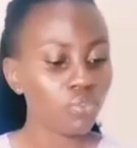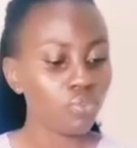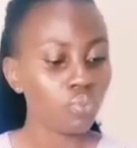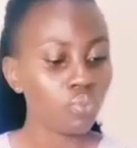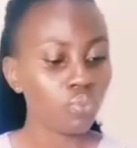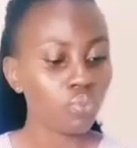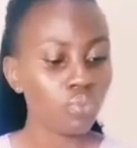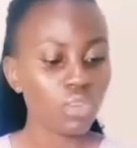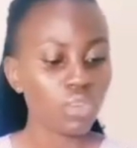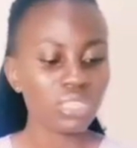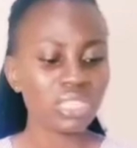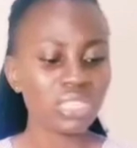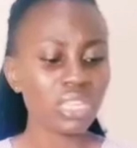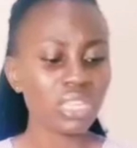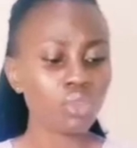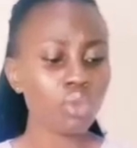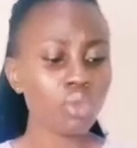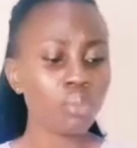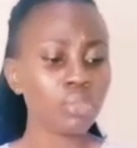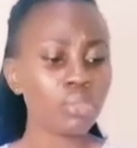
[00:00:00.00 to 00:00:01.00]

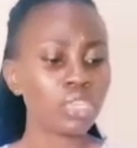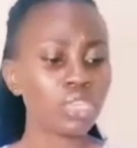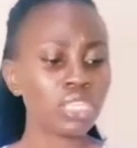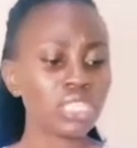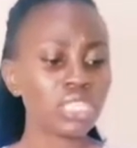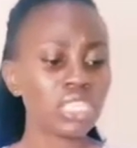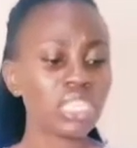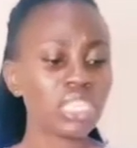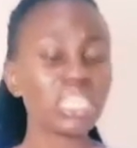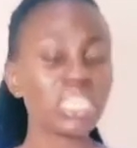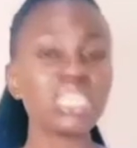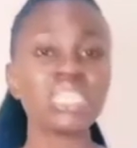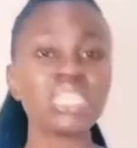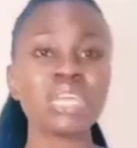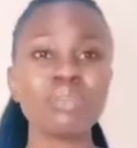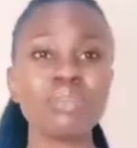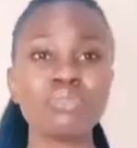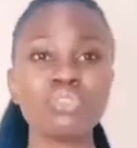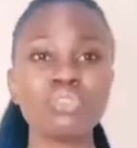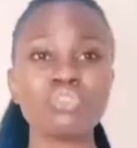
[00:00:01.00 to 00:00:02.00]
Christian community, it
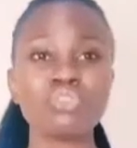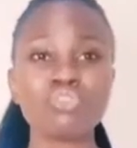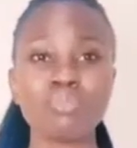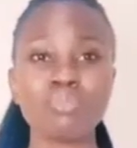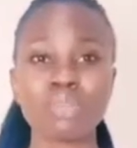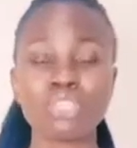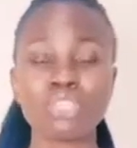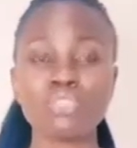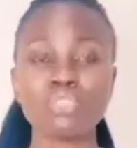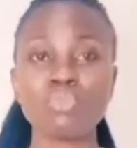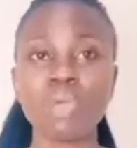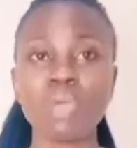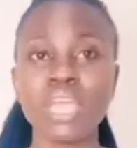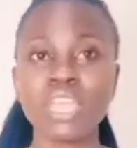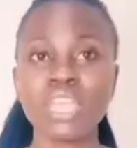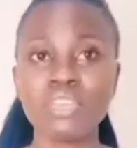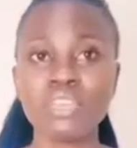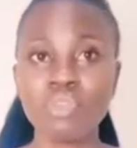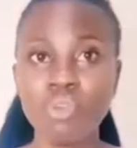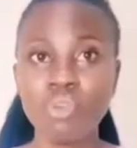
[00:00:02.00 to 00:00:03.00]
helps you to mature
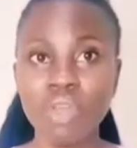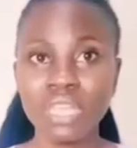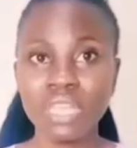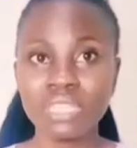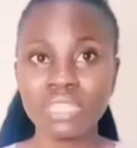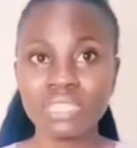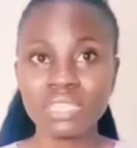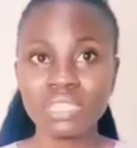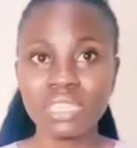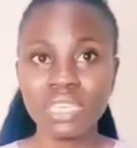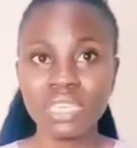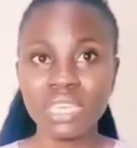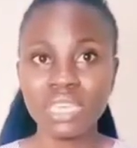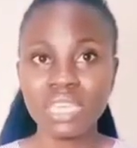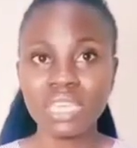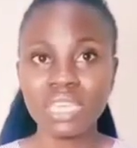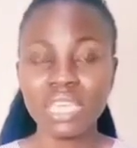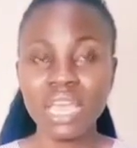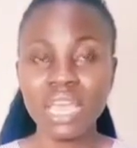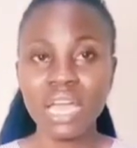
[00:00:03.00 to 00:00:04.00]
in Christ.
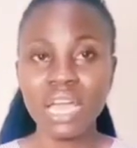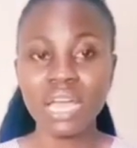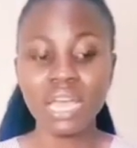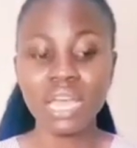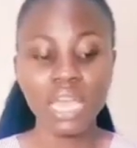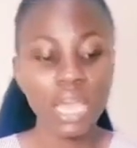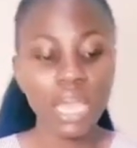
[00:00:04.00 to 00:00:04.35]
Yeah,